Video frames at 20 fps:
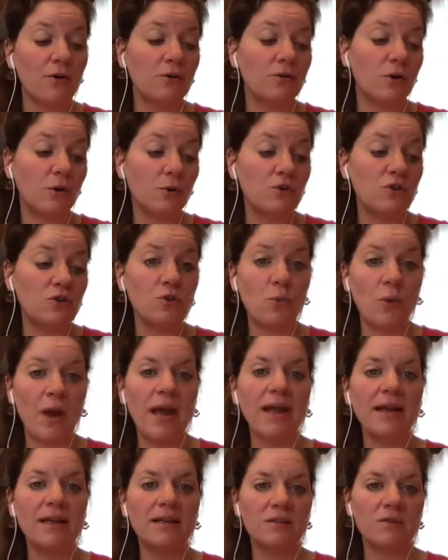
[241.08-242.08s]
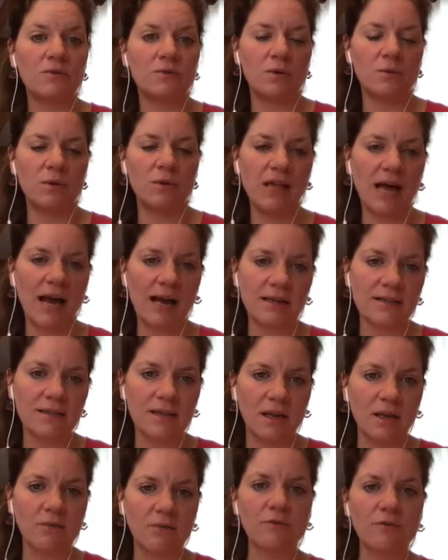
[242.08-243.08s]
go-to ways for
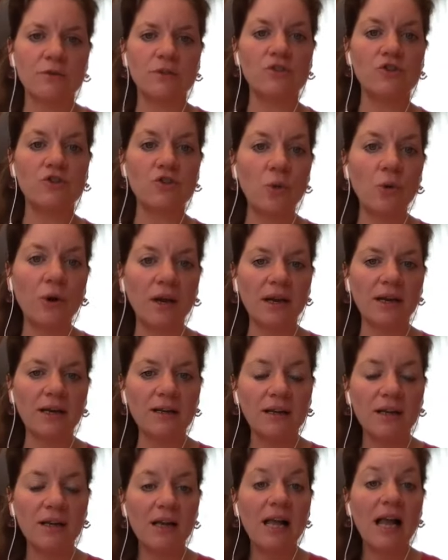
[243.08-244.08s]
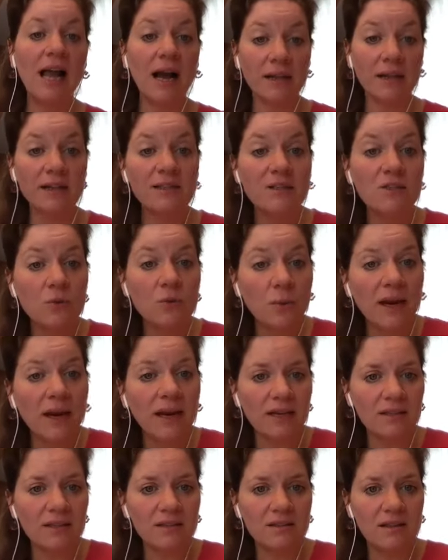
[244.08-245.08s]
relaxing, for enjoying, and that's
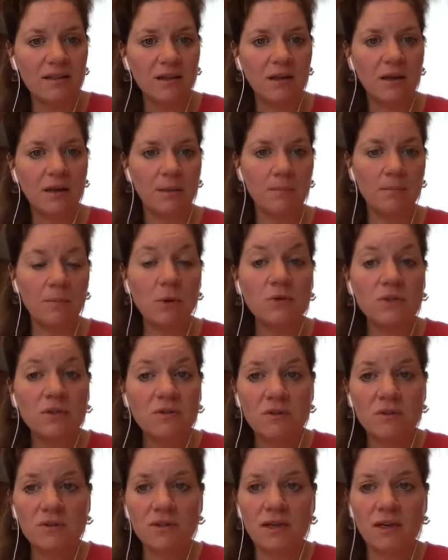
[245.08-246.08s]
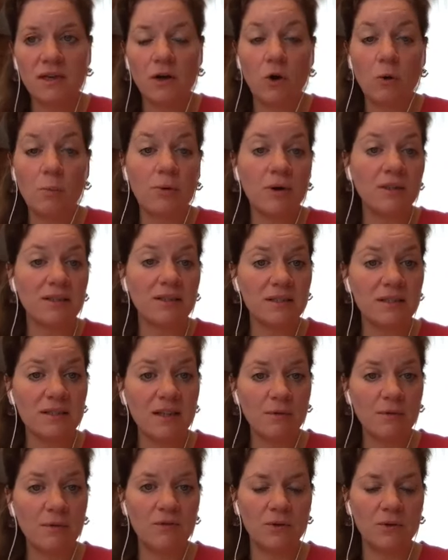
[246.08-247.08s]
great. Most of those, I hope, or at least
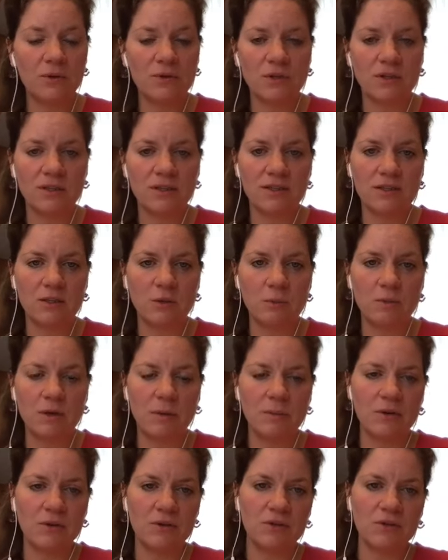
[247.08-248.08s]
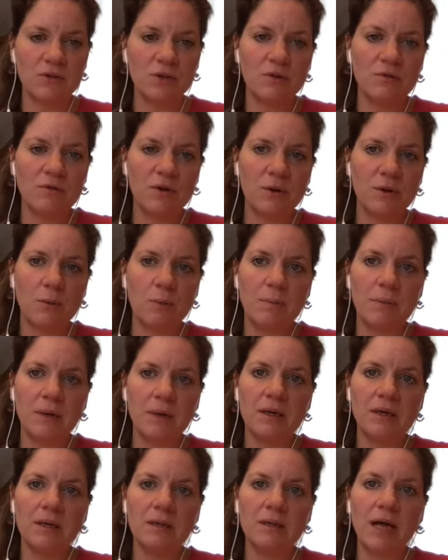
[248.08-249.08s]
some of those, are going to still be able to serve you. But
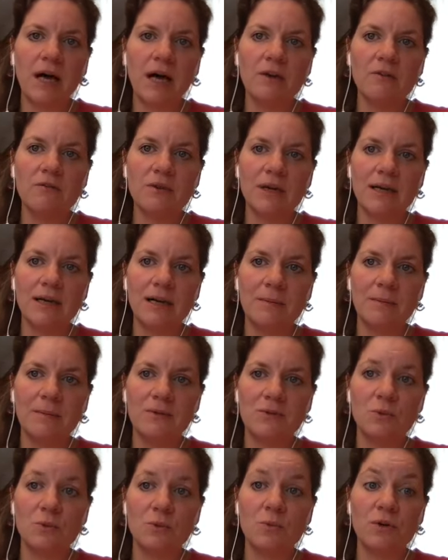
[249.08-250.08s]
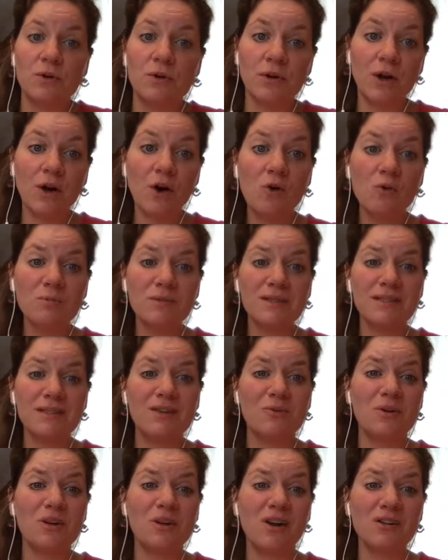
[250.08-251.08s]
a lot of what happens when we're at home is
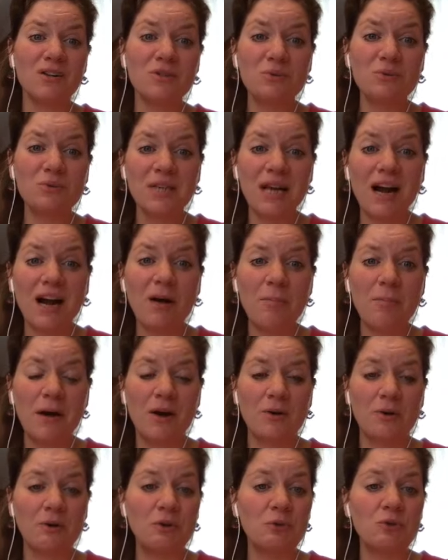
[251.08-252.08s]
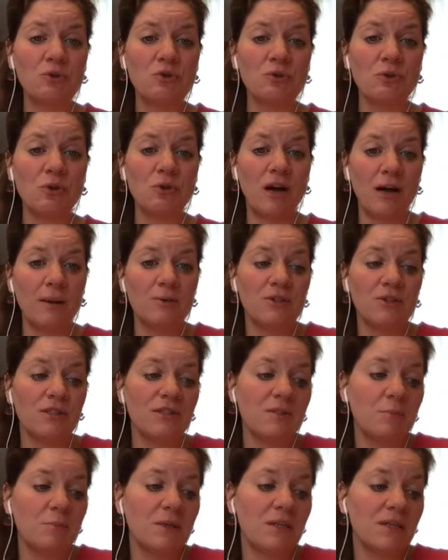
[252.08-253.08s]
that we also tap out our usual
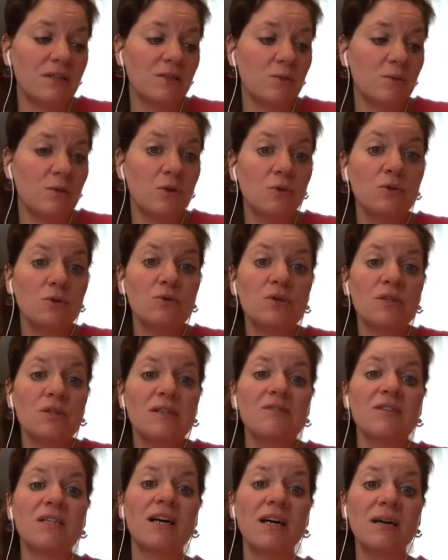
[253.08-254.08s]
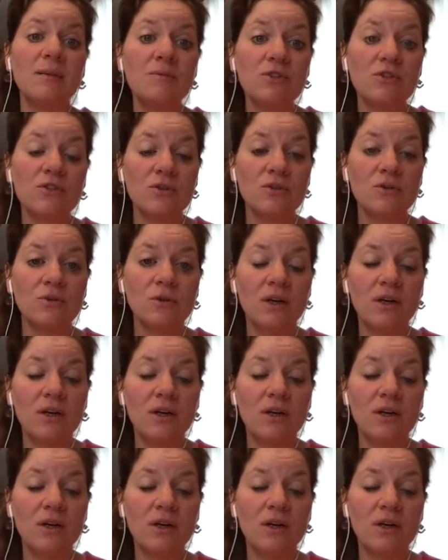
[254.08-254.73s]
options because we don't usually have time to